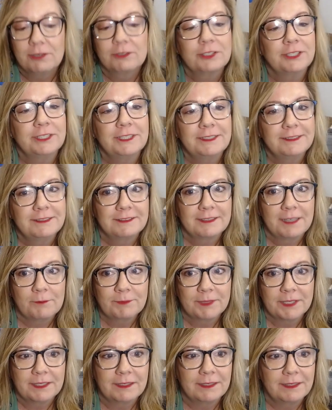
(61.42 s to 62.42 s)
all good.
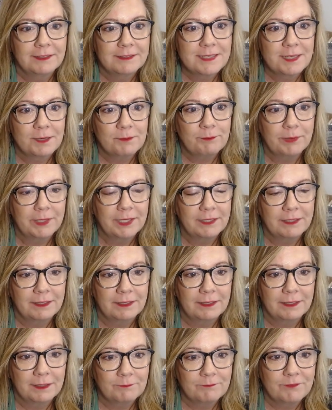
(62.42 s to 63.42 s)
I'm going to end up
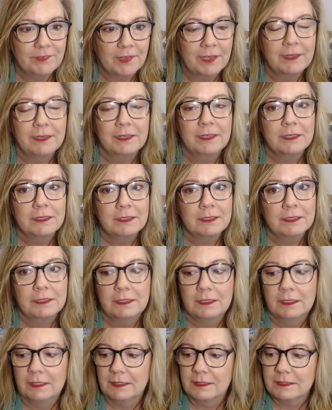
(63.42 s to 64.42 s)
I'm fighting it,
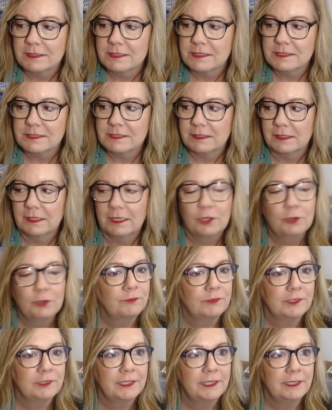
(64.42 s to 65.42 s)
and it's
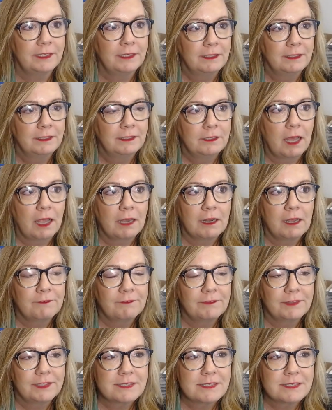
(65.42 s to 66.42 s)
hopefully not
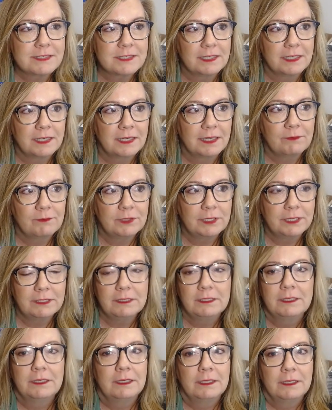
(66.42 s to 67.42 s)
obvious to
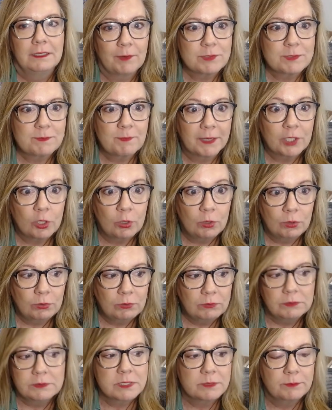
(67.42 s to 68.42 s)
anyone. That was my
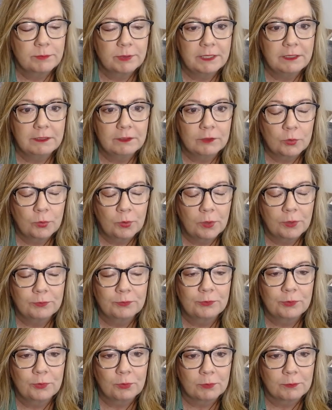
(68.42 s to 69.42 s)
goal, to be,
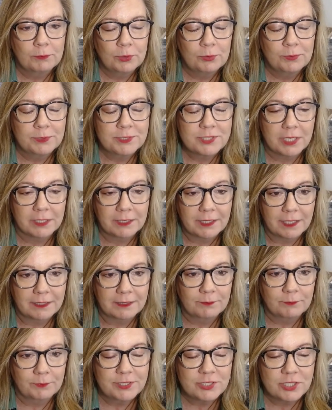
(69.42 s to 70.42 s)
quote, normal, which
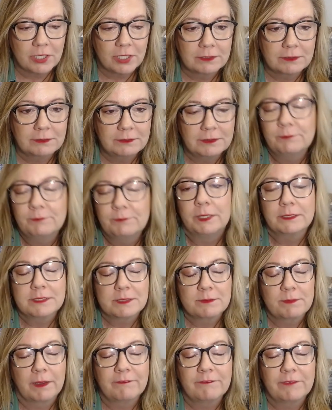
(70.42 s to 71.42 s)
we chuckle
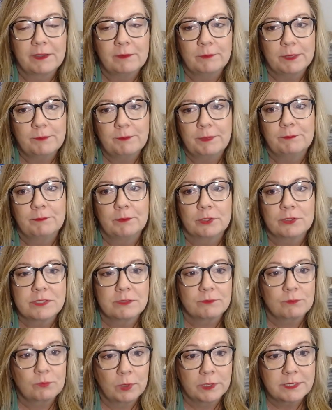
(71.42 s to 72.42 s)
amongst my family
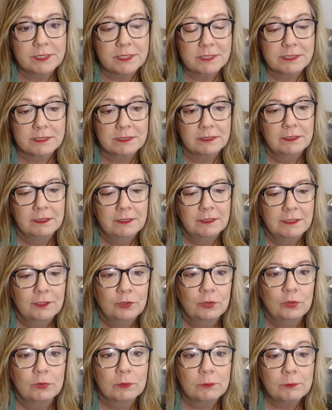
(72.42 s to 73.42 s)
members of what does
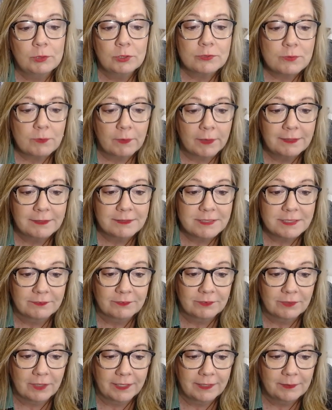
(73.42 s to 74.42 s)
normal's
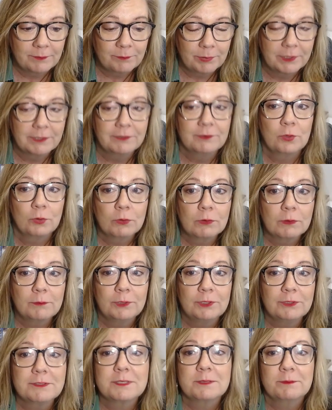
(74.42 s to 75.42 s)
relative, right? But
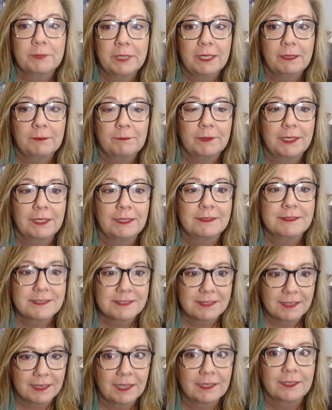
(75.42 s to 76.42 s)
normal to me
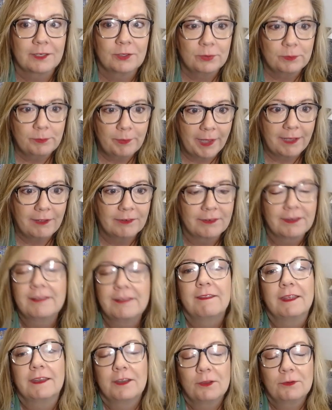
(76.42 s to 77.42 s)
means that I go about
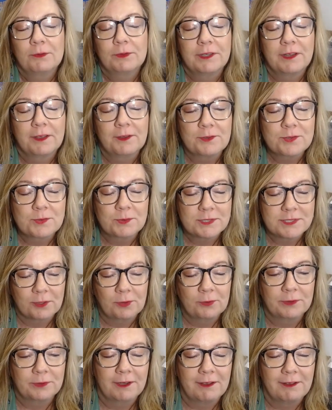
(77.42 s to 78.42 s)
and that no one knows what's
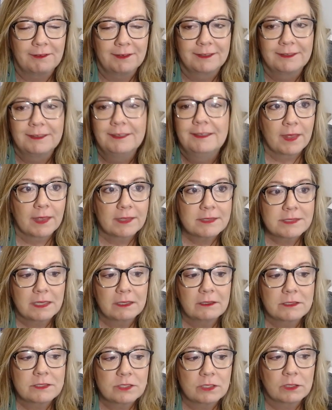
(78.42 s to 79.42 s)
going on. So that's
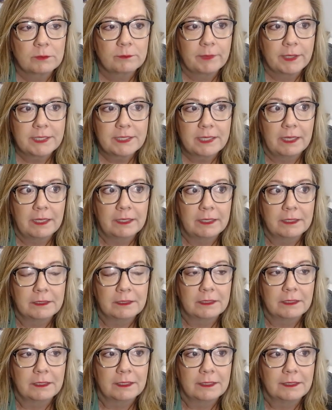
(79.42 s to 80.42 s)
how I start my
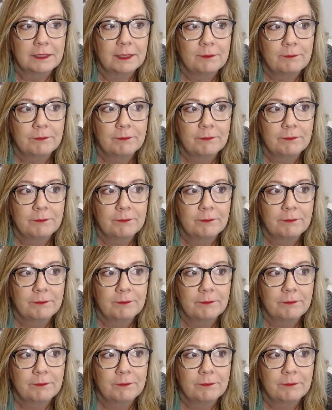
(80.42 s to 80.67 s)
day. And,